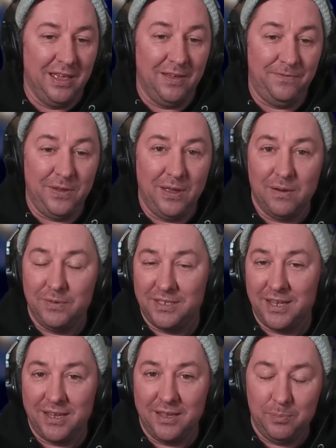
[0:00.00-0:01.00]
If you have a
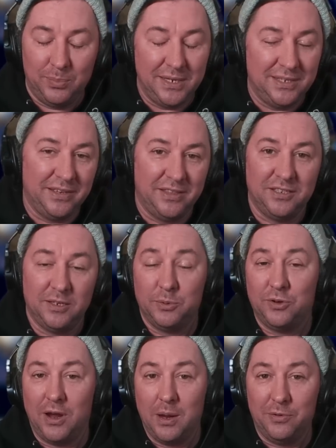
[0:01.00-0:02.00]
second, please hit the
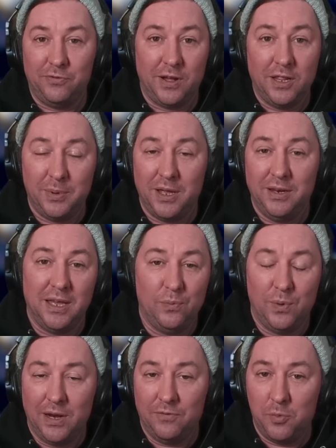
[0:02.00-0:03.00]
subscribe or follow button
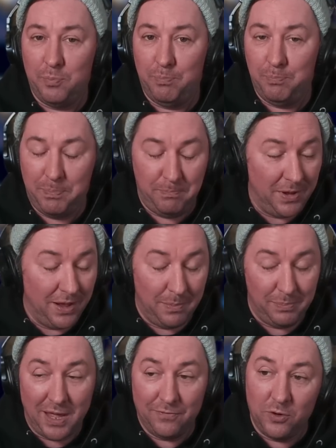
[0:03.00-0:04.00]
on whatever uh,
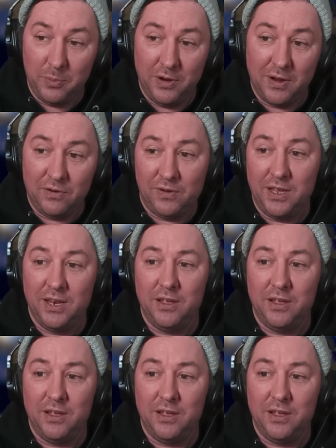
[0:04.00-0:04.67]
platform you're on right